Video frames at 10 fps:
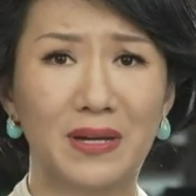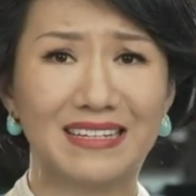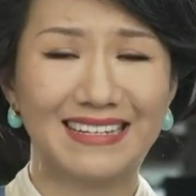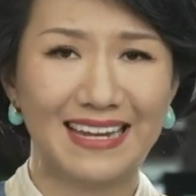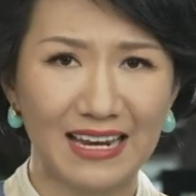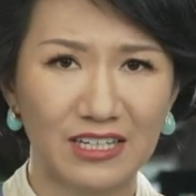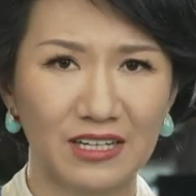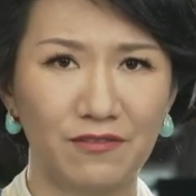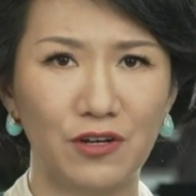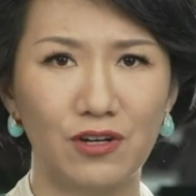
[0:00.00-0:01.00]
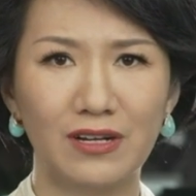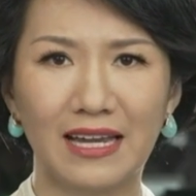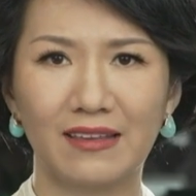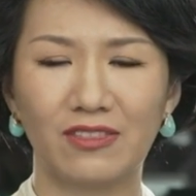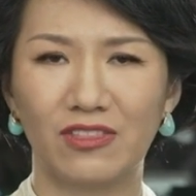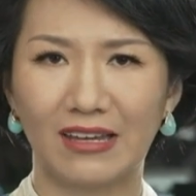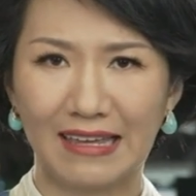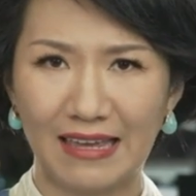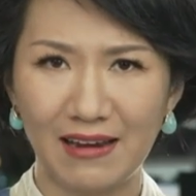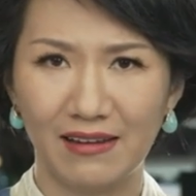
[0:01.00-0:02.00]
But yet, if you look at the
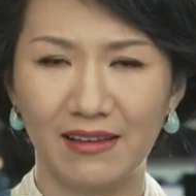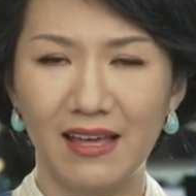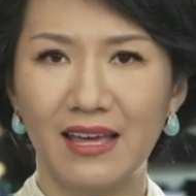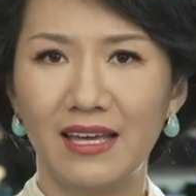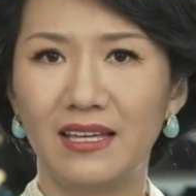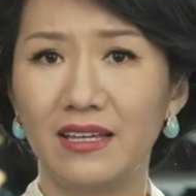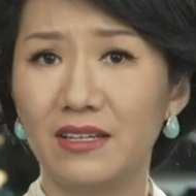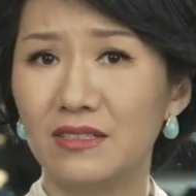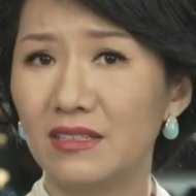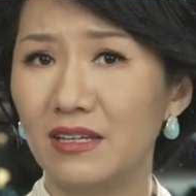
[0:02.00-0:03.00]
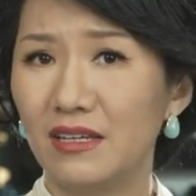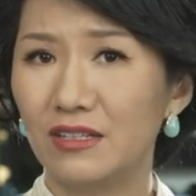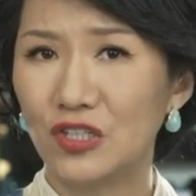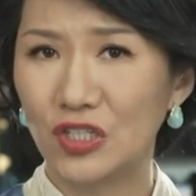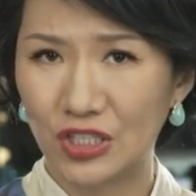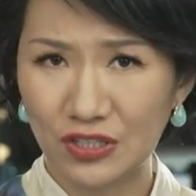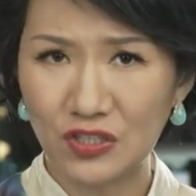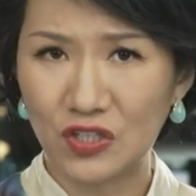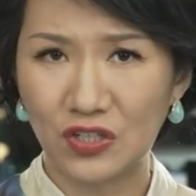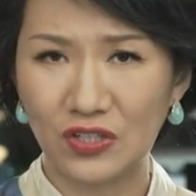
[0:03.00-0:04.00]
killer, he is
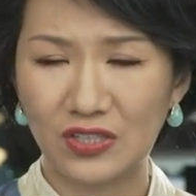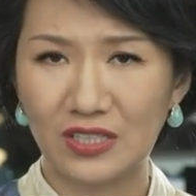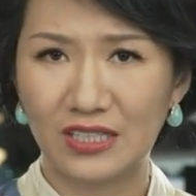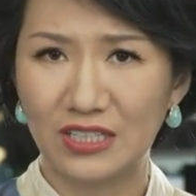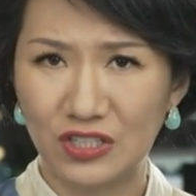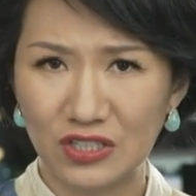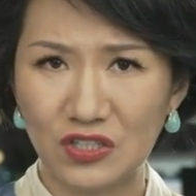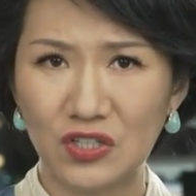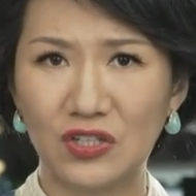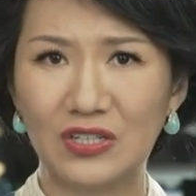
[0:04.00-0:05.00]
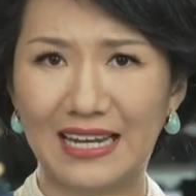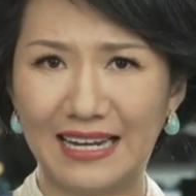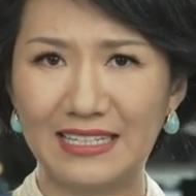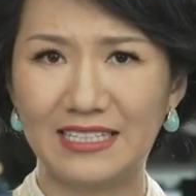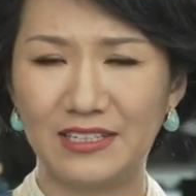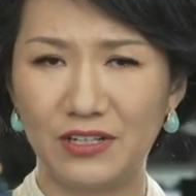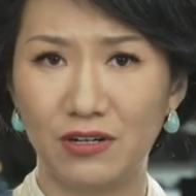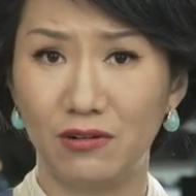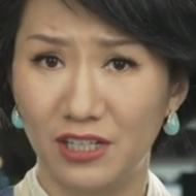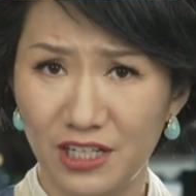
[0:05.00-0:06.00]
just turned he just turned 18
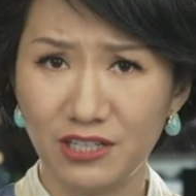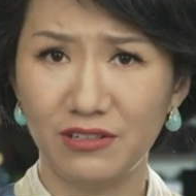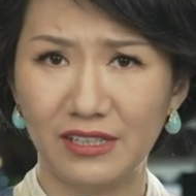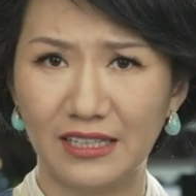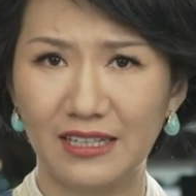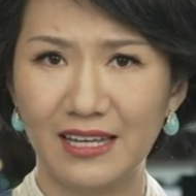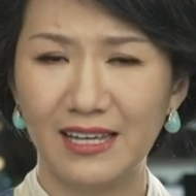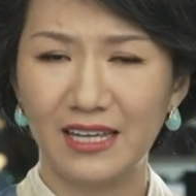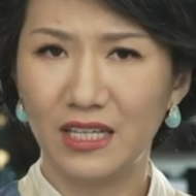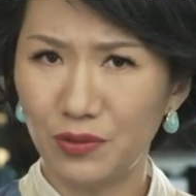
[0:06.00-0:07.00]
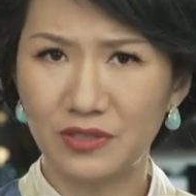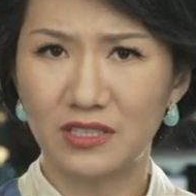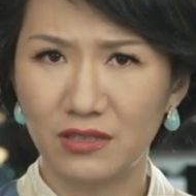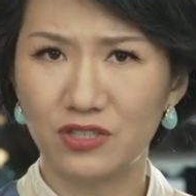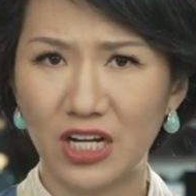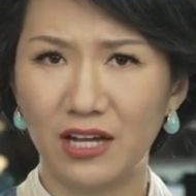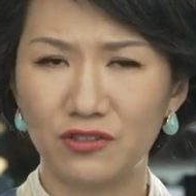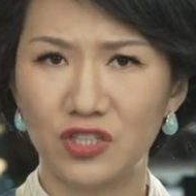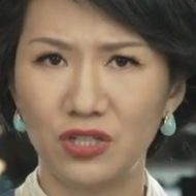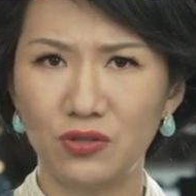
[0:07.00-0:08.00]
year old. Literally, he was still a
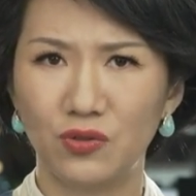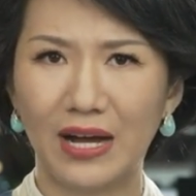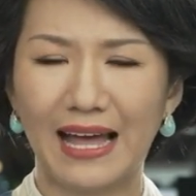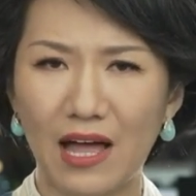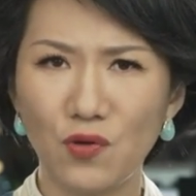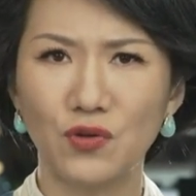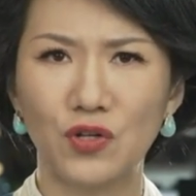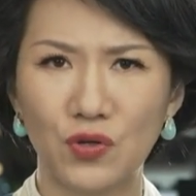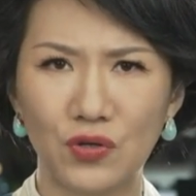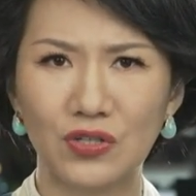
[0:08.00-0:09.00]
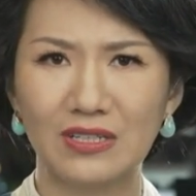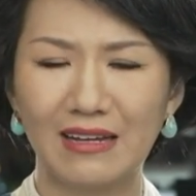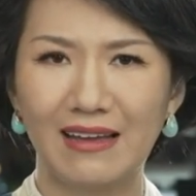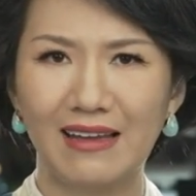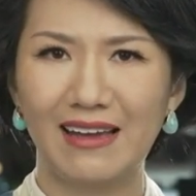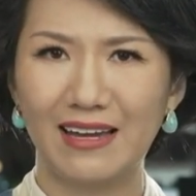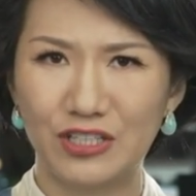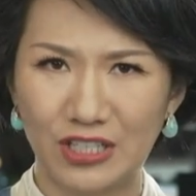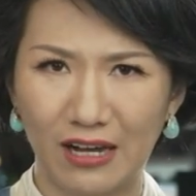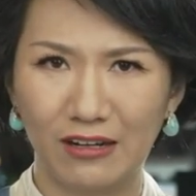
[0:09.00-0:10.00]
child too. How could a
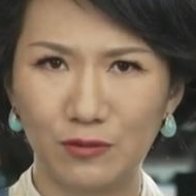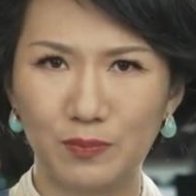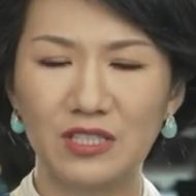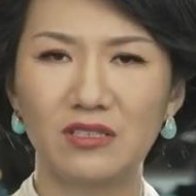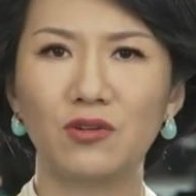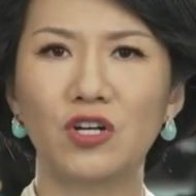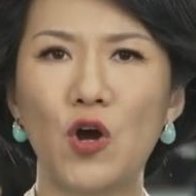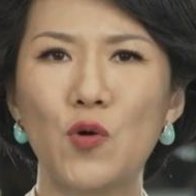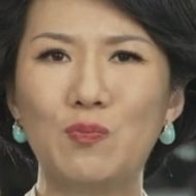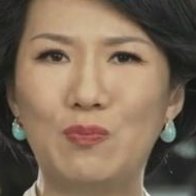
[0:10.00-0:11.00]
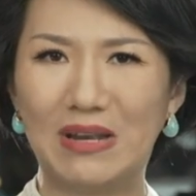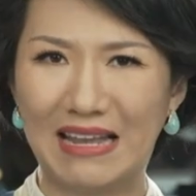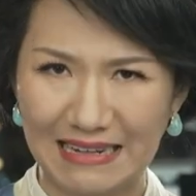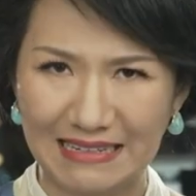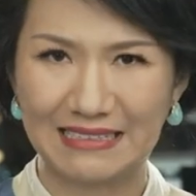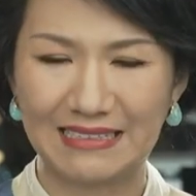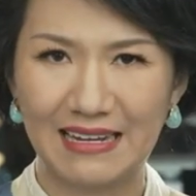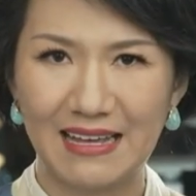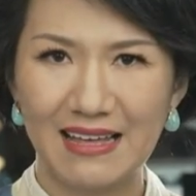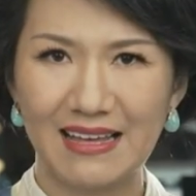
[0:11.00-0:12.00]
child be so cold blooded
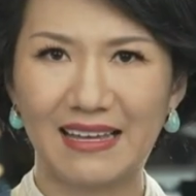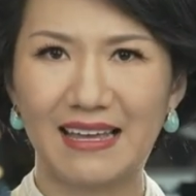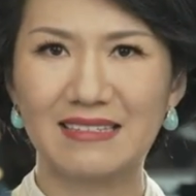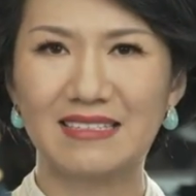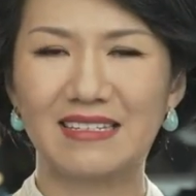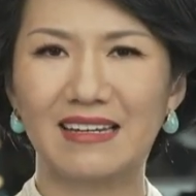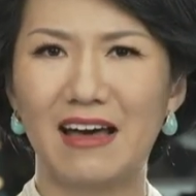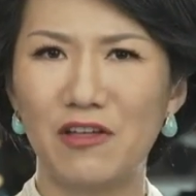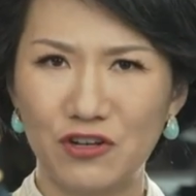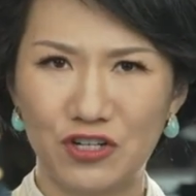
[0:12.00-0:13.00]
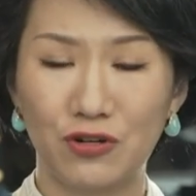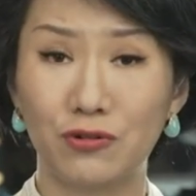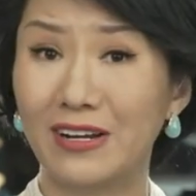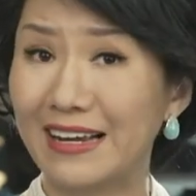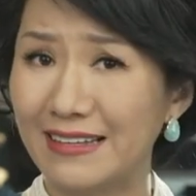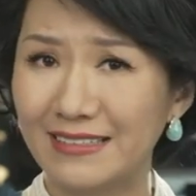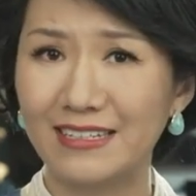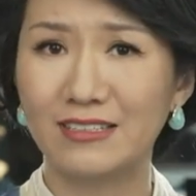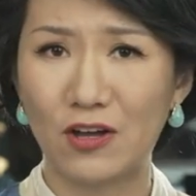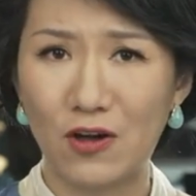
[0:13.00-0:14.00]
against other children against
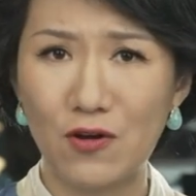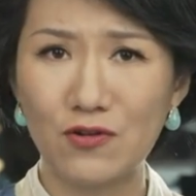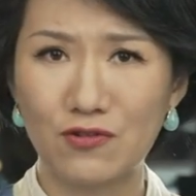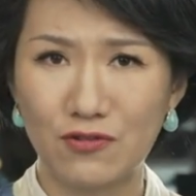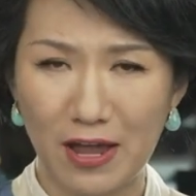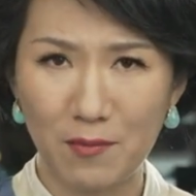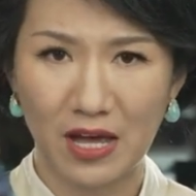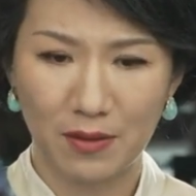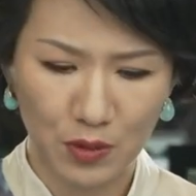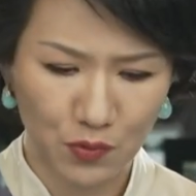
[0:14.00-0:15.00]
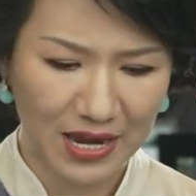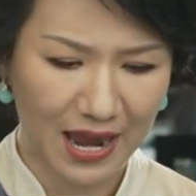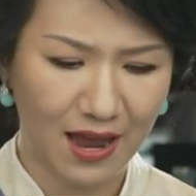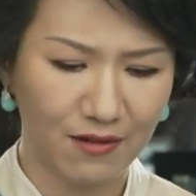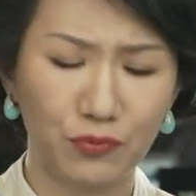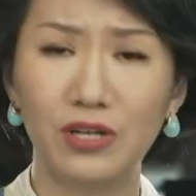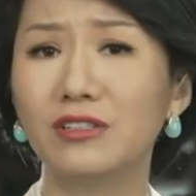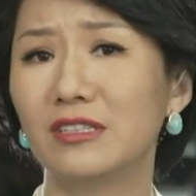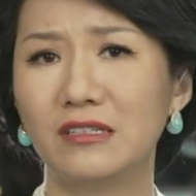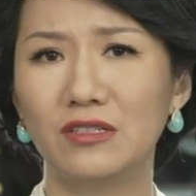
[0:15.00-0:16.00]
his own grammar. I mean, we have, we
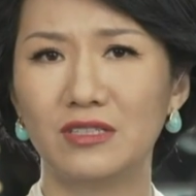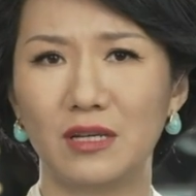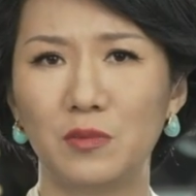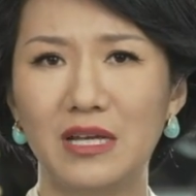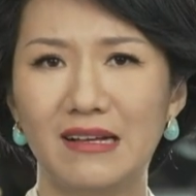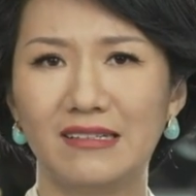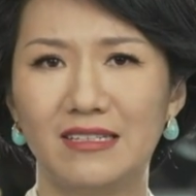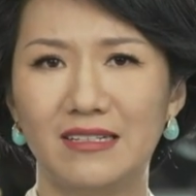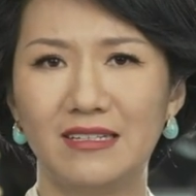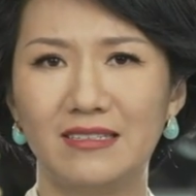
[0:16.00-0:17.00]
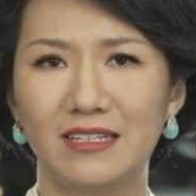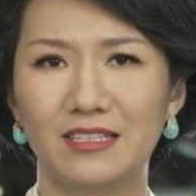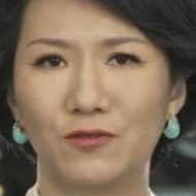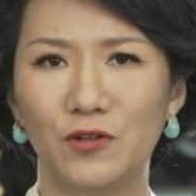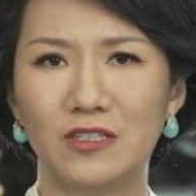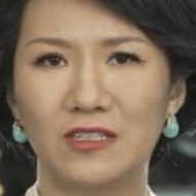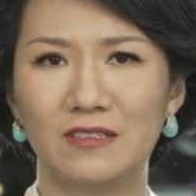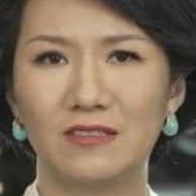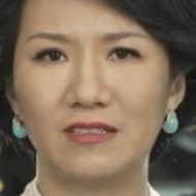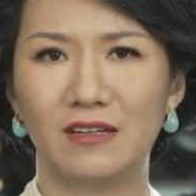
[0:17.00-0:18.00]
looked into some statistics, for
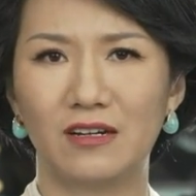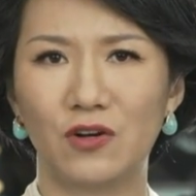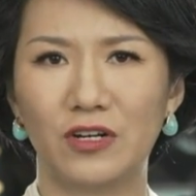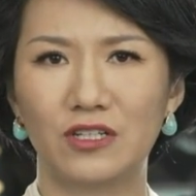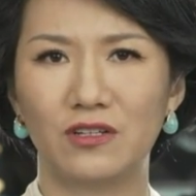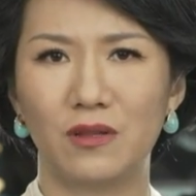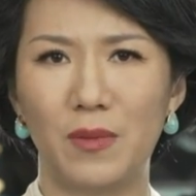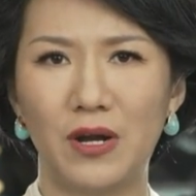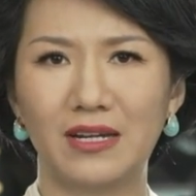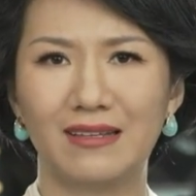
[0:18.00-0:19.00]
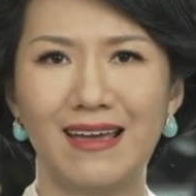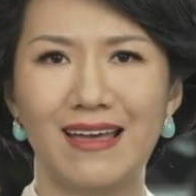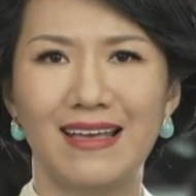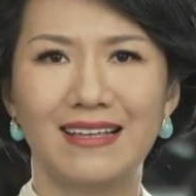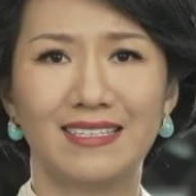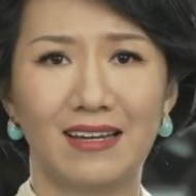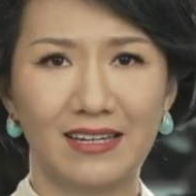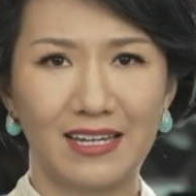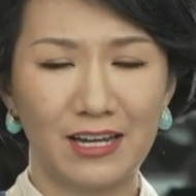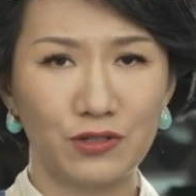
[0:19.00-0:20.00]
instance, uh, according to the American
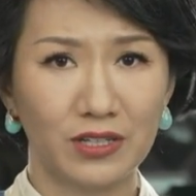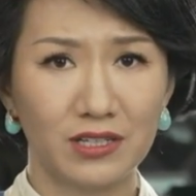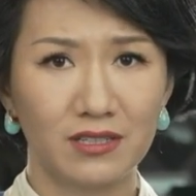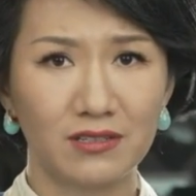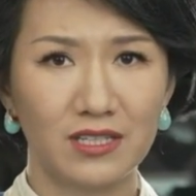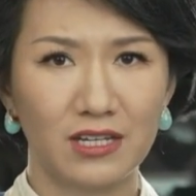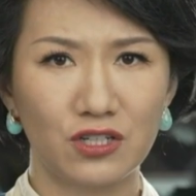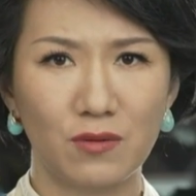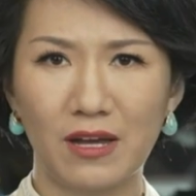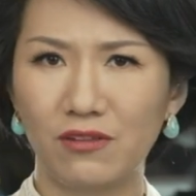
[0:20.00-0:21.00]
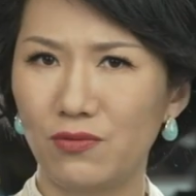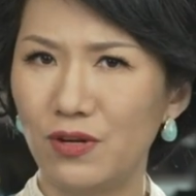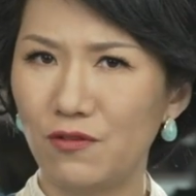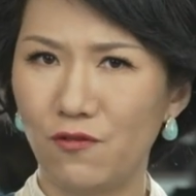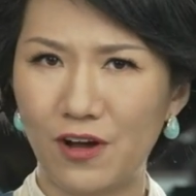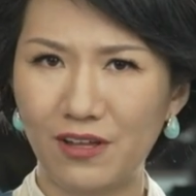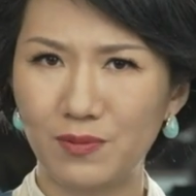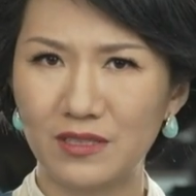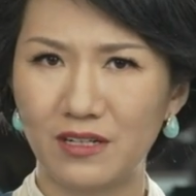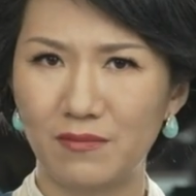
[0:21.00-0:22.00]
Psychiatric Association, about 3 to
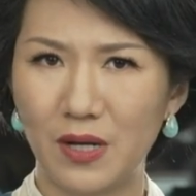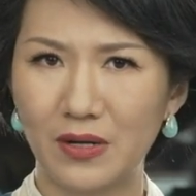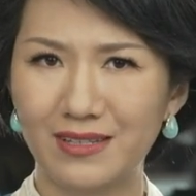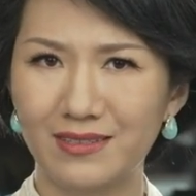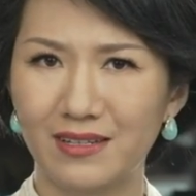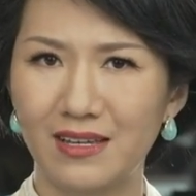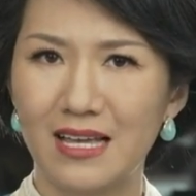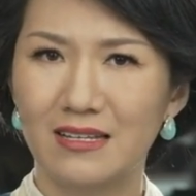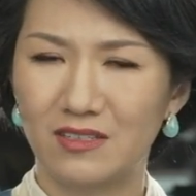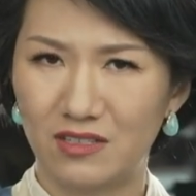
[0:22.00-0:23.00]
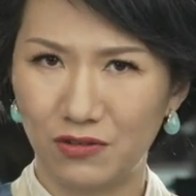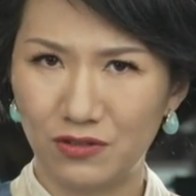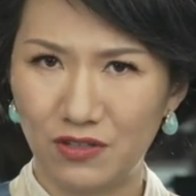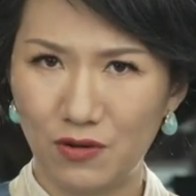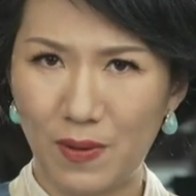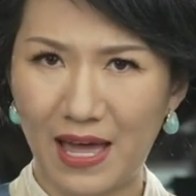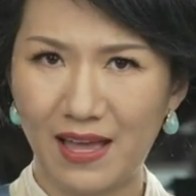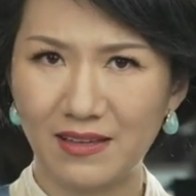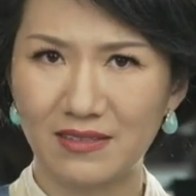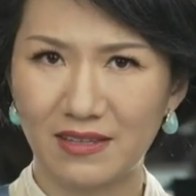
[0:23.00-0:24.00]
5% of Americans are
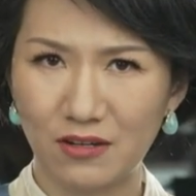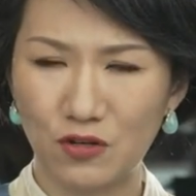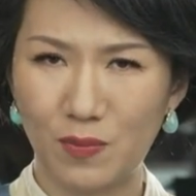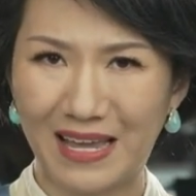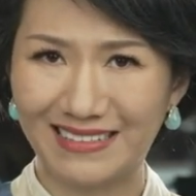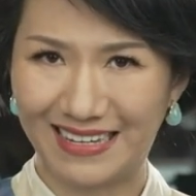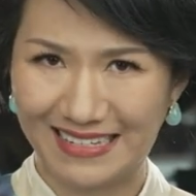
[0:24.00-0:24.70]
sociopaths, psychopaths.